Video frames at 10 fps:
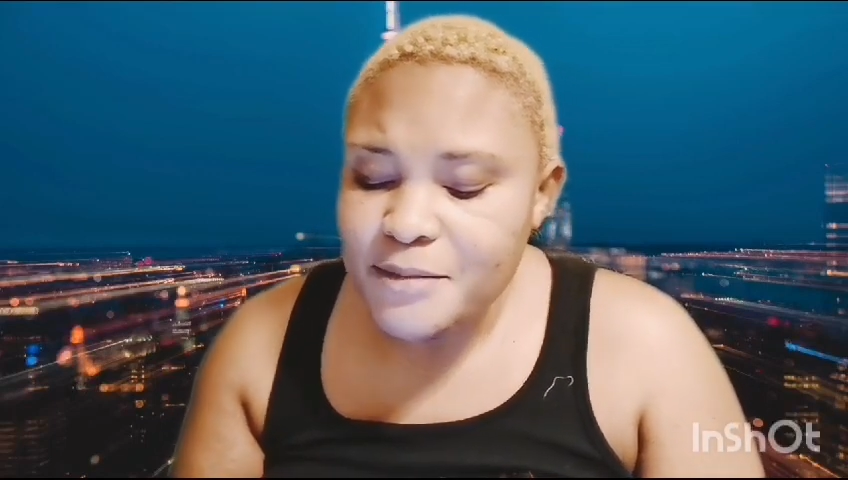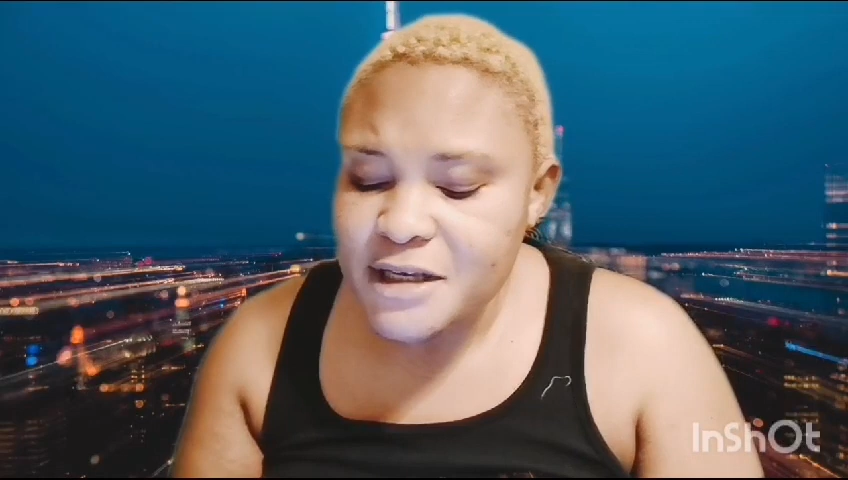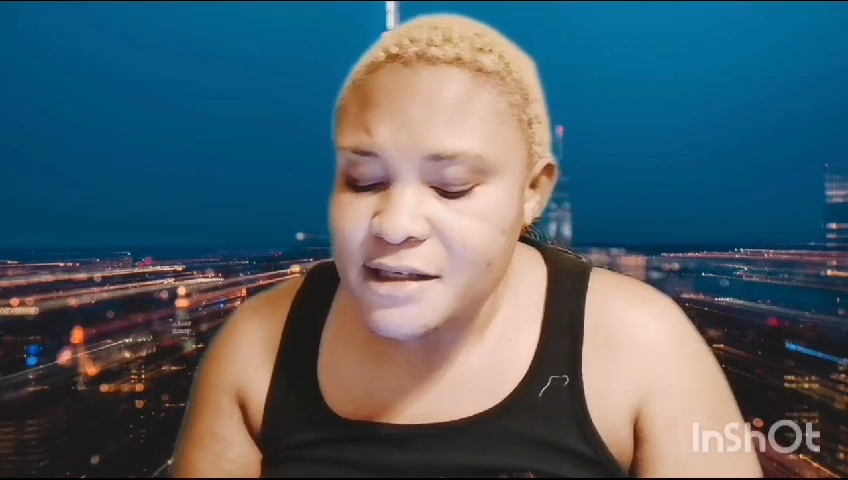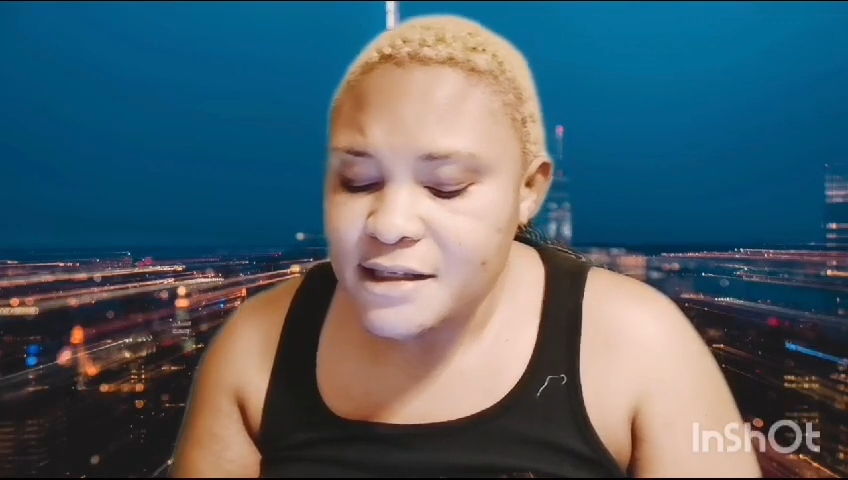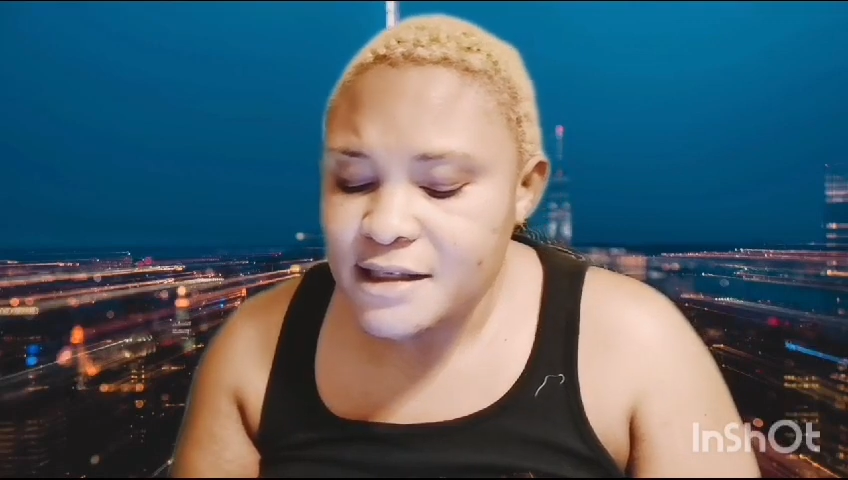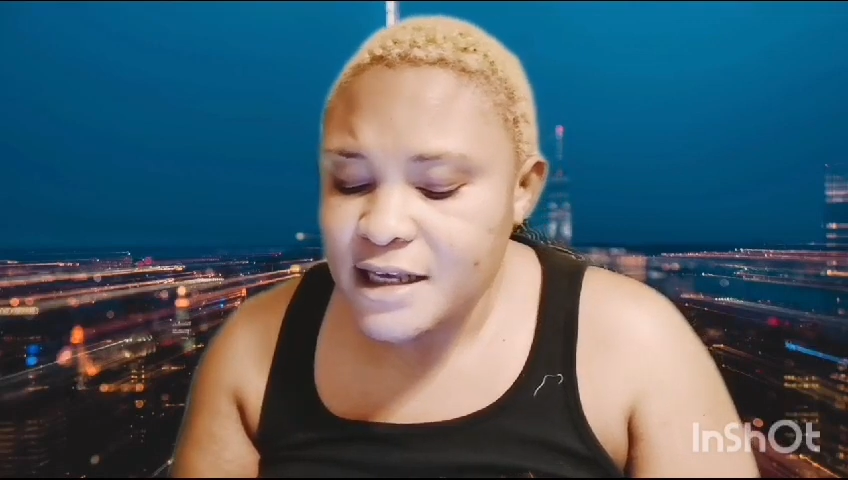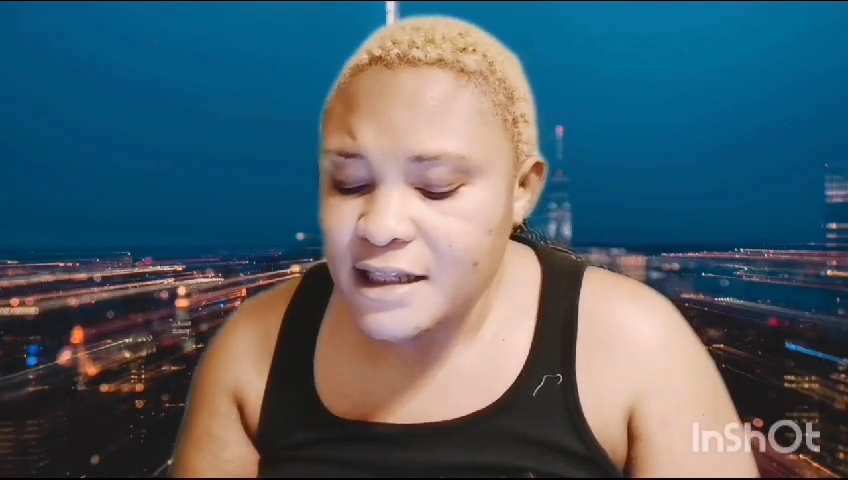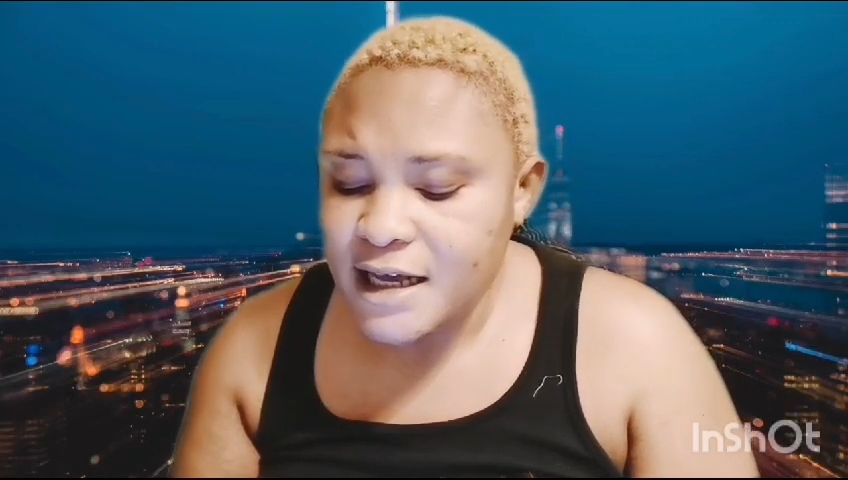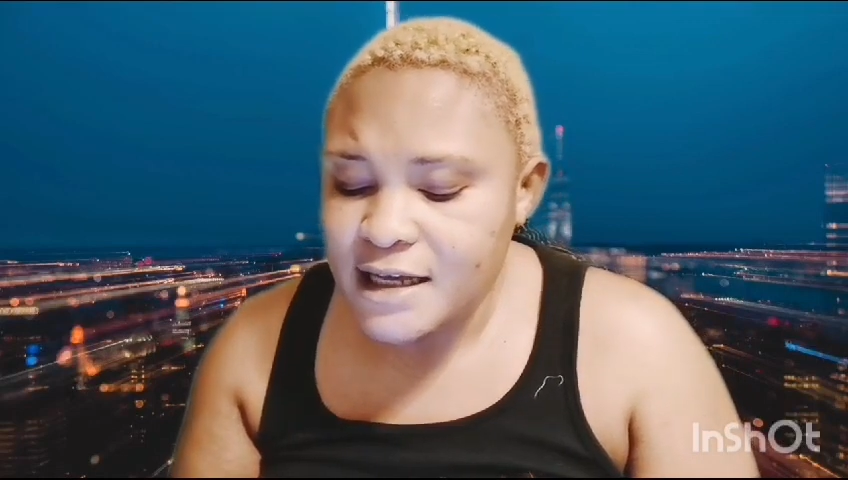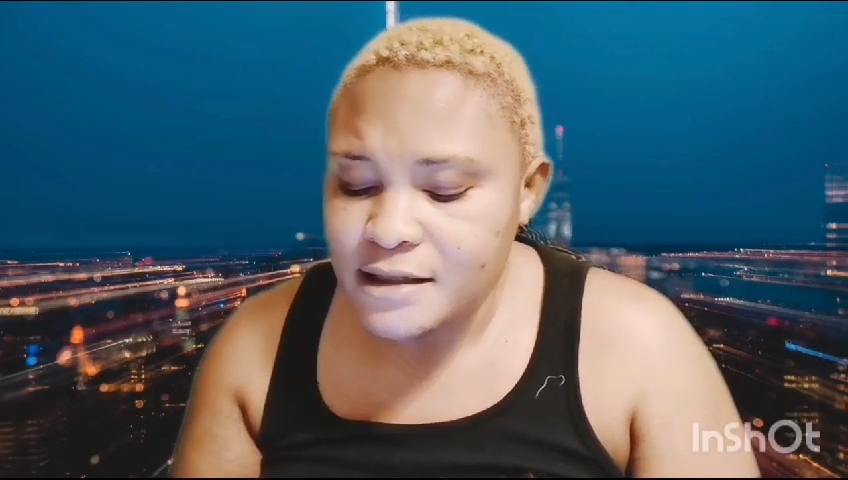means
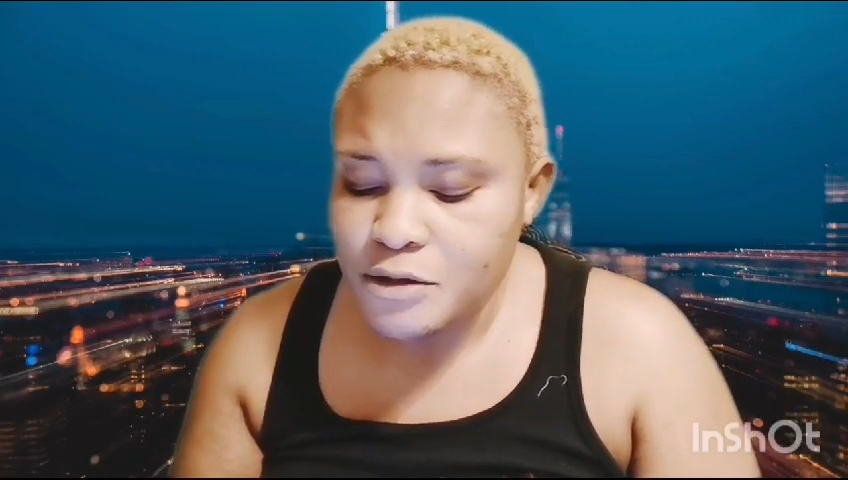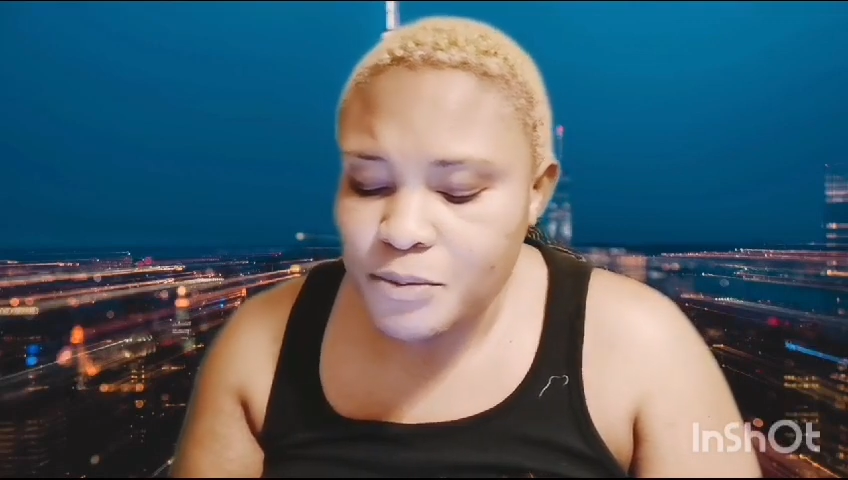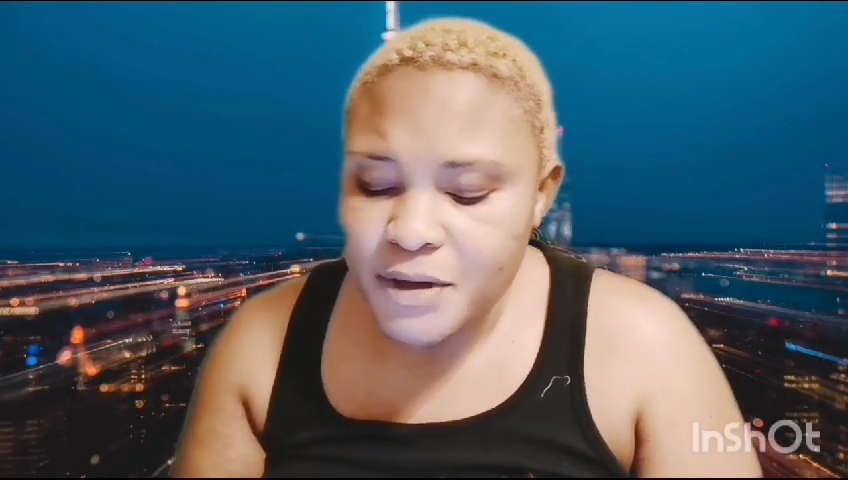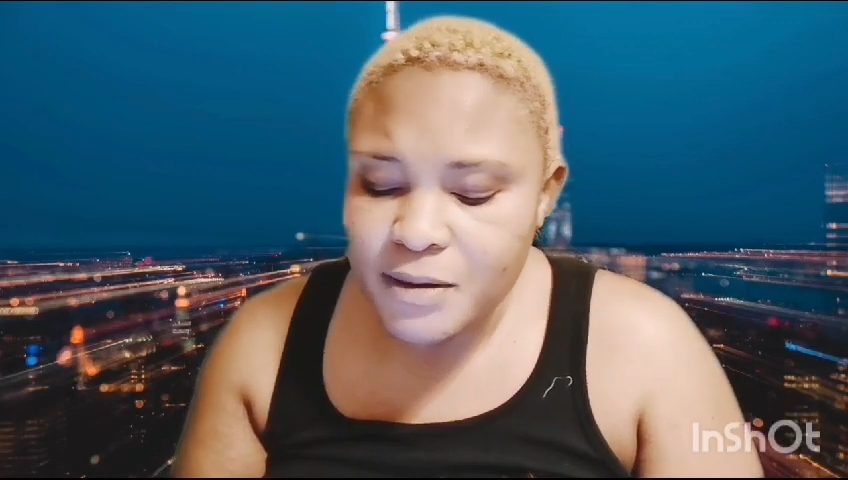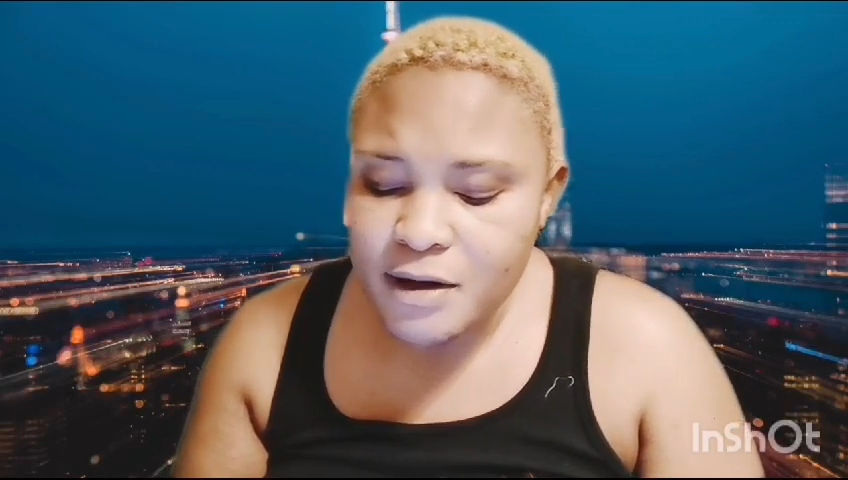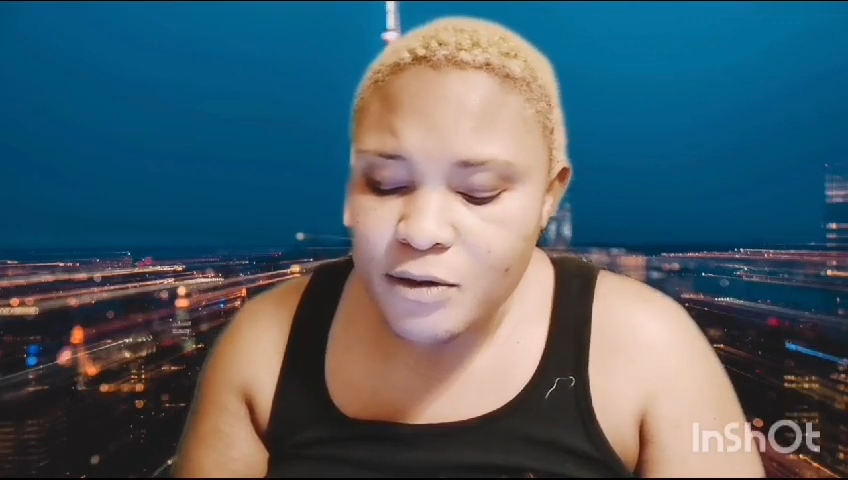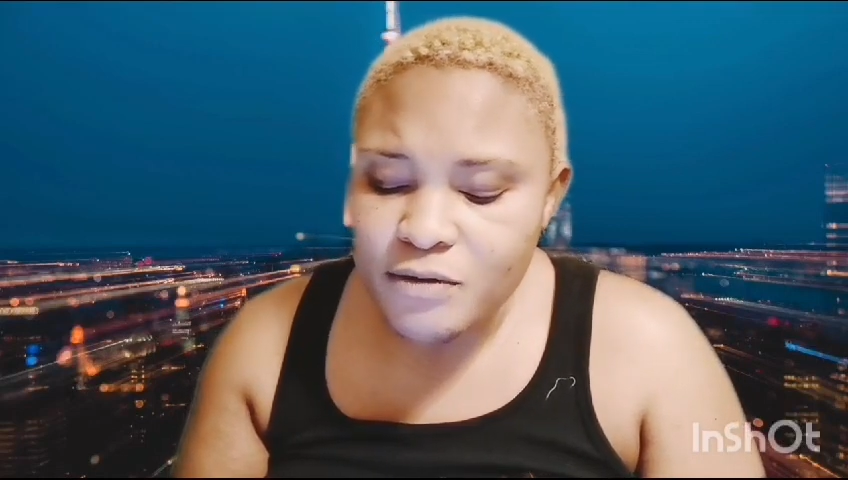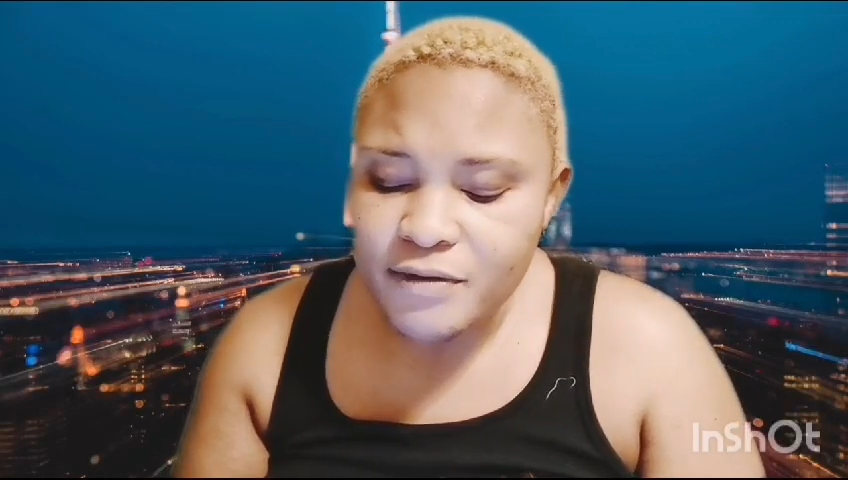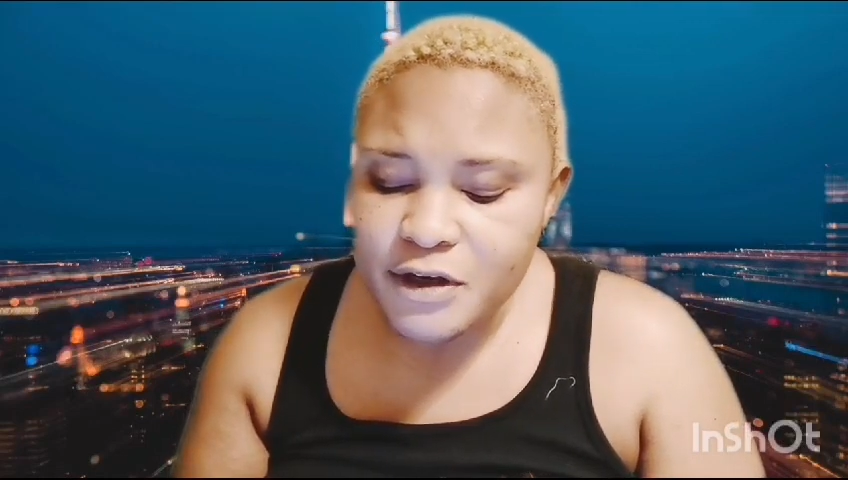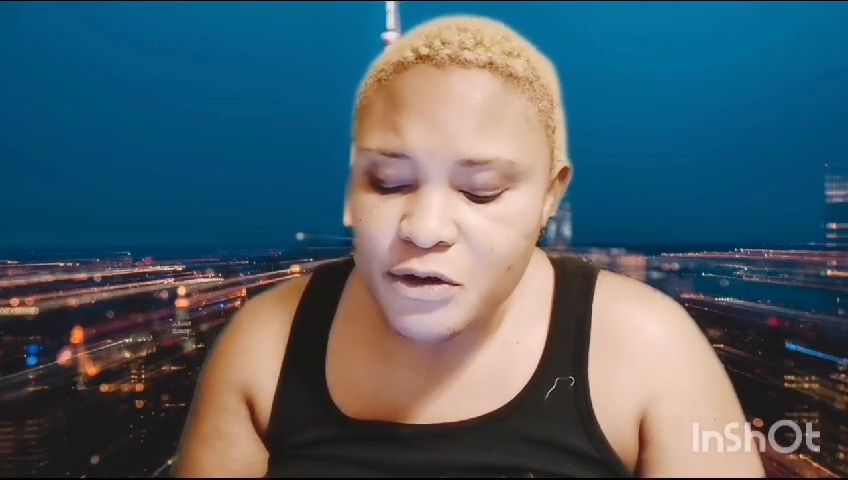sin has no power
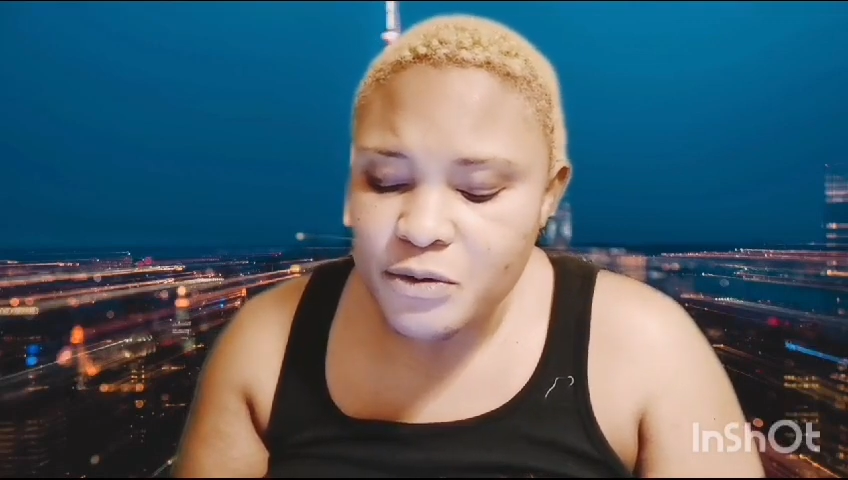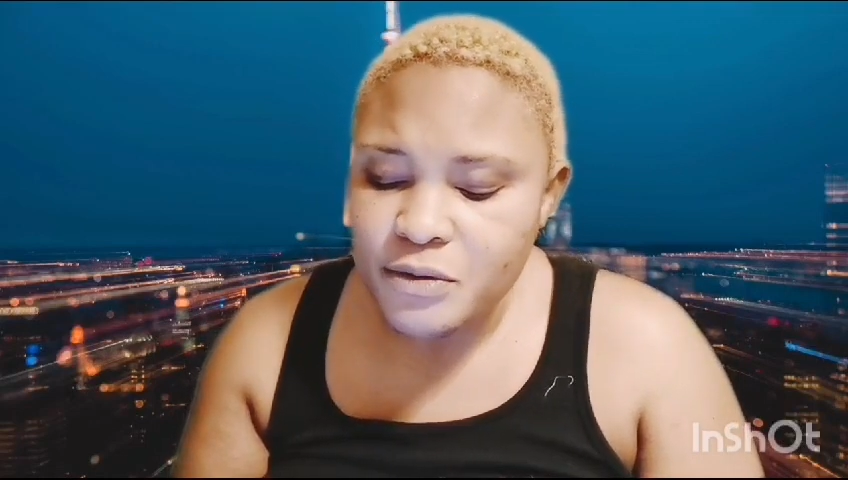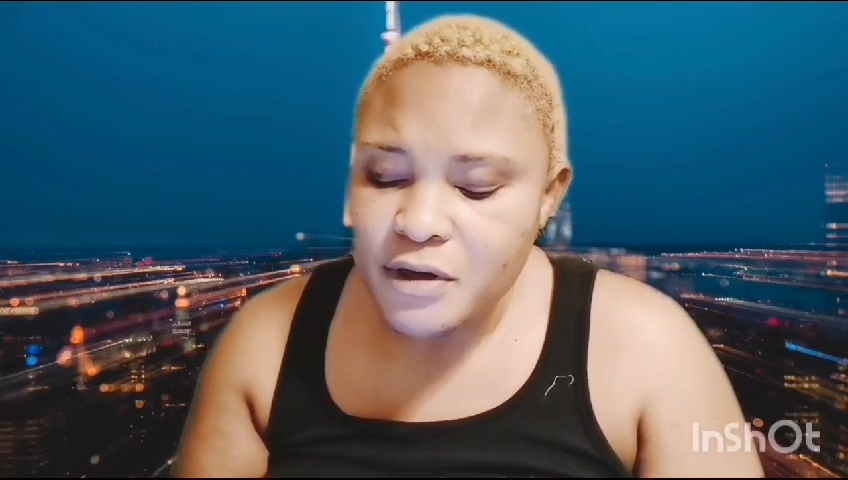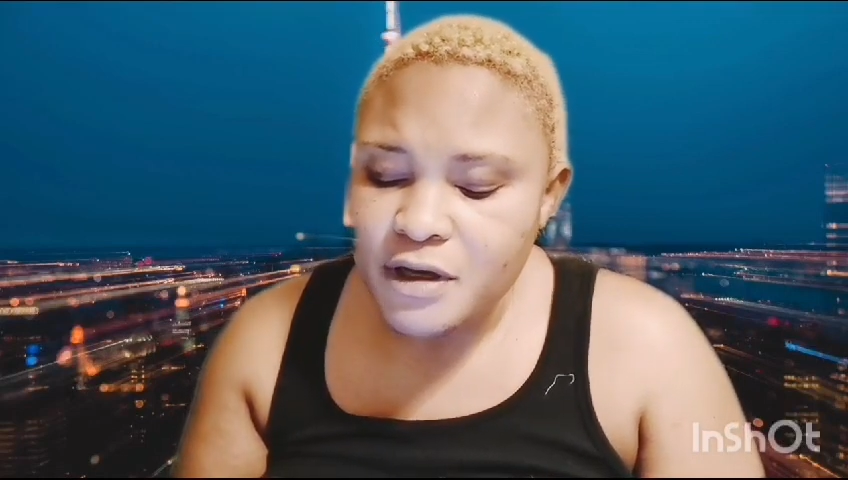over you